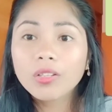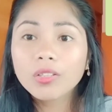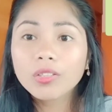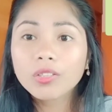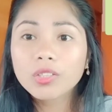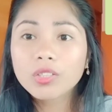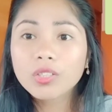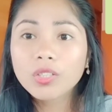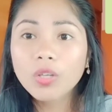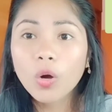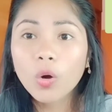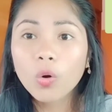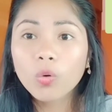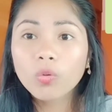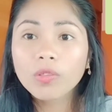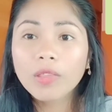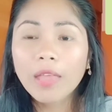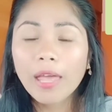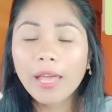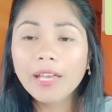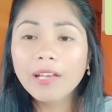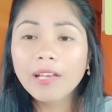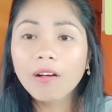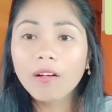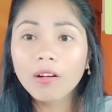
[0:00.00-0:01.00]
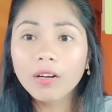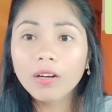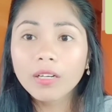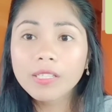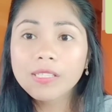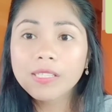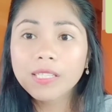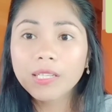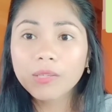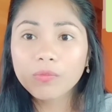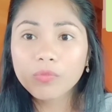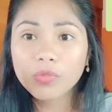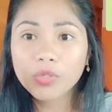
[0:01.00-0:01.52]
So they are
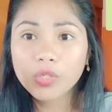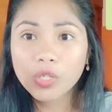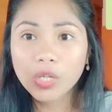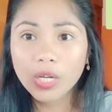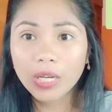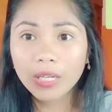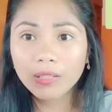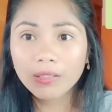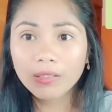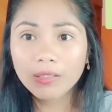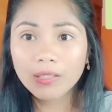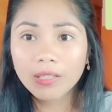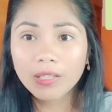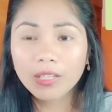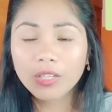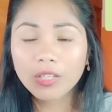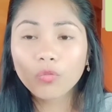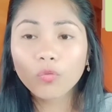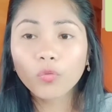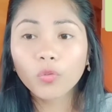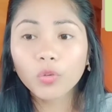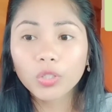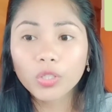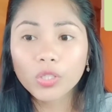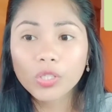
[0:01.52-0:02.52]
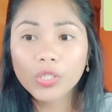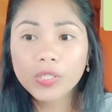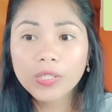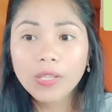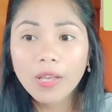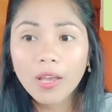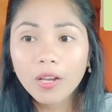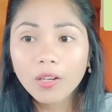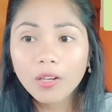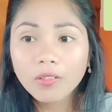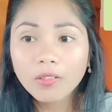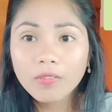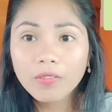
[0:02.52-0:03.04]
subjected for
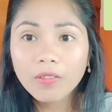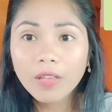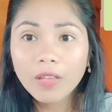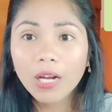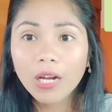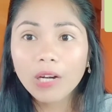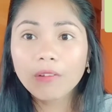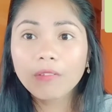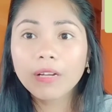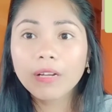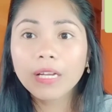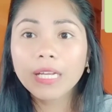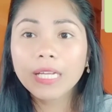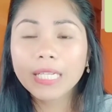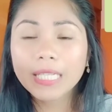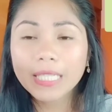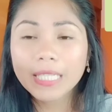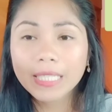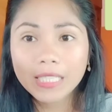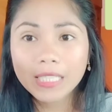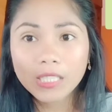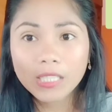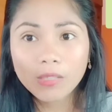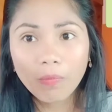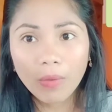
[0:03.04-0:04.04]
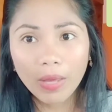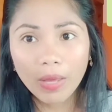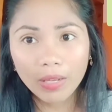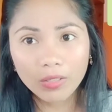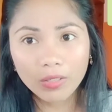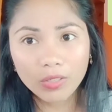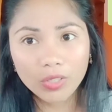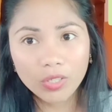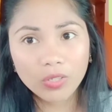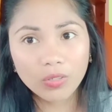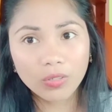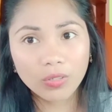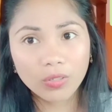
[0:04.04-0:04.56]
secondary
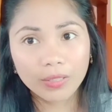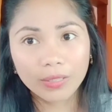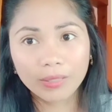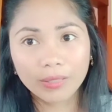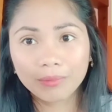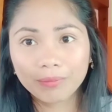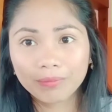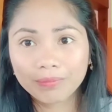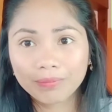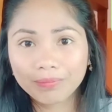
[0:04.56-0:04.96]
inspection.